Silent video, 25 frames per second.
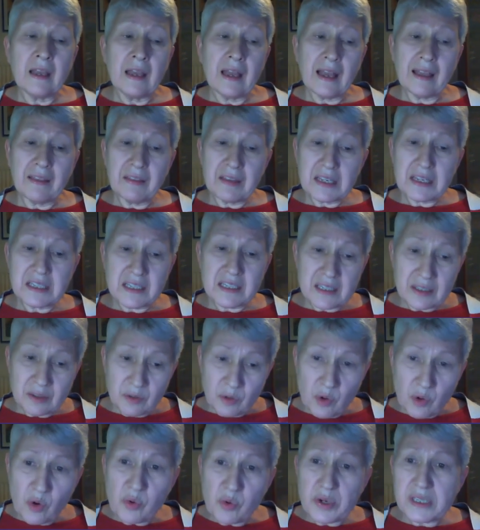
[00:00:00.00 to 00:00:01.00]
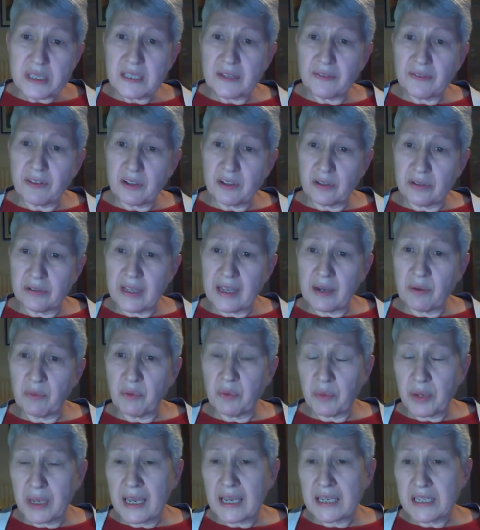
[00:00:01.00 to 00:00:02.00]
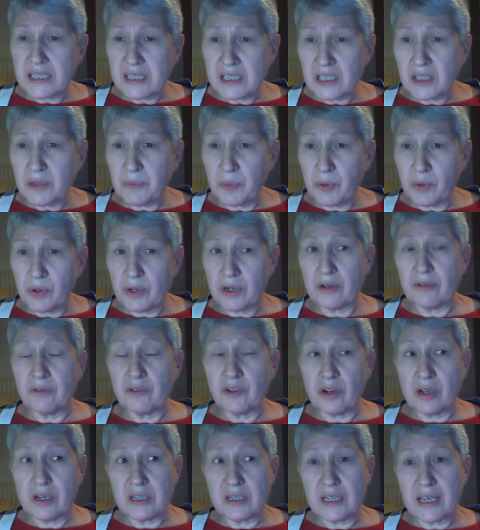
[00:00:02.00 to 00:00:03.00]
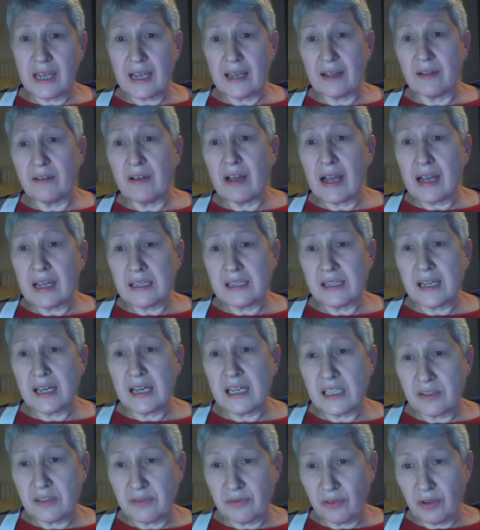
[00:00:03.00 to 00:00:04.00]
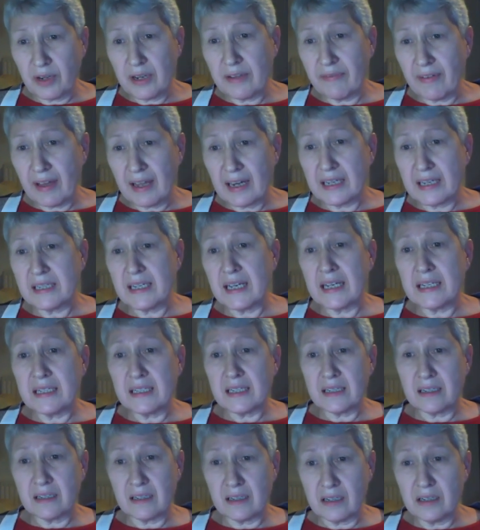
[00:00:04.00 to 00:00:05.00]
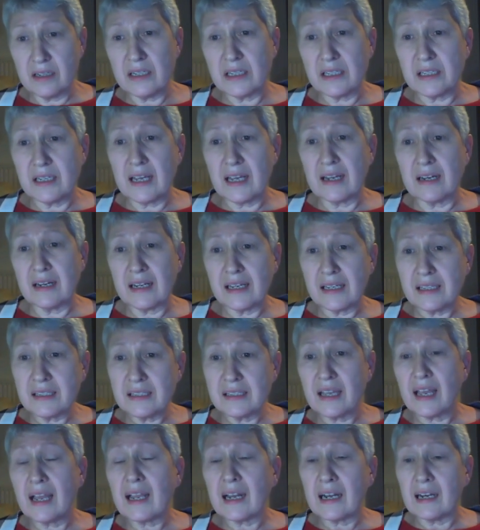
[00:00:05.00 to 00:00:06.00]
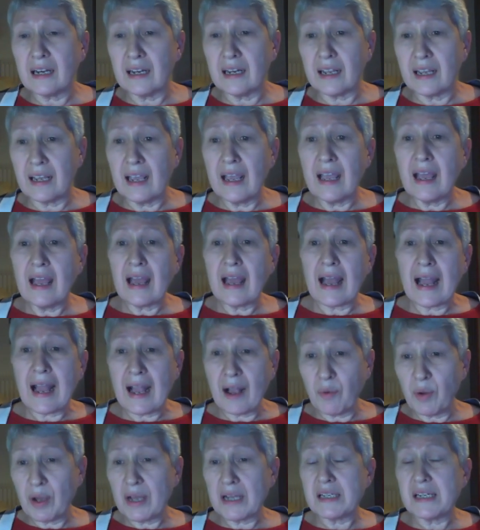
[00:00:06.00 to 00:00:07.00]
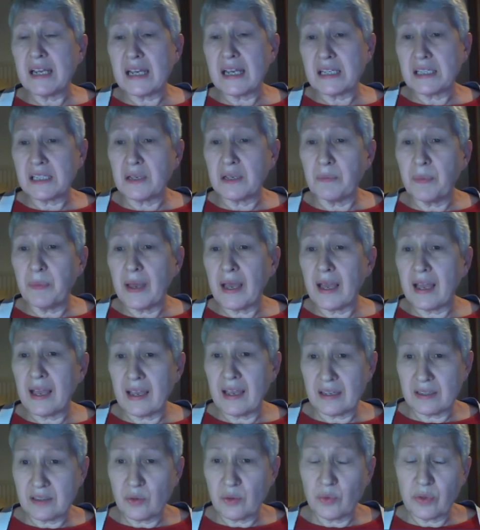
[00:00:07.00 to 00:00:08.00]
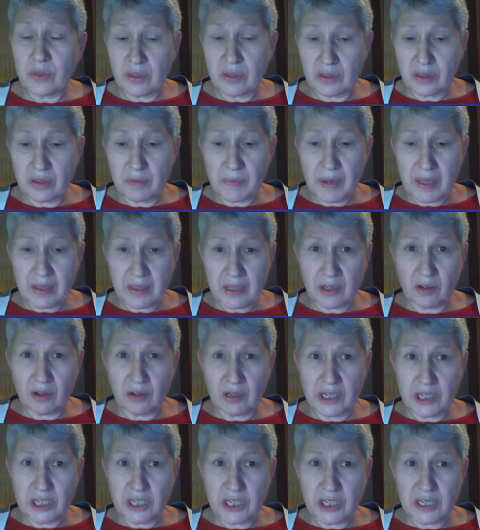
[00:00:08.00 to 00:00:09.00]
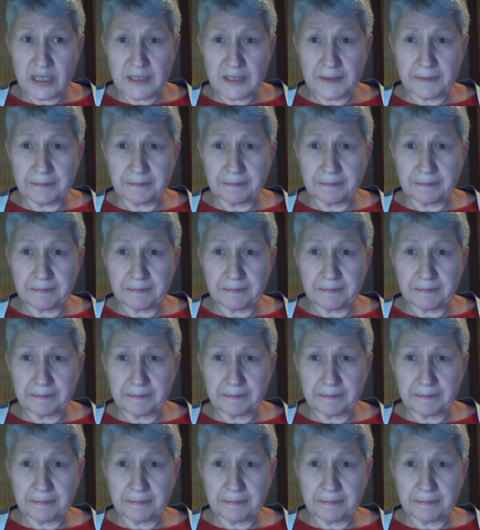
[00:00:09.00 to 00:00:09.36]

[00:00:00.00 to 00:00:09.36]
And this is always difficult then when we're getting to the point of trying to get our tests fully validated and understand exactly how our test compares with other methodologies.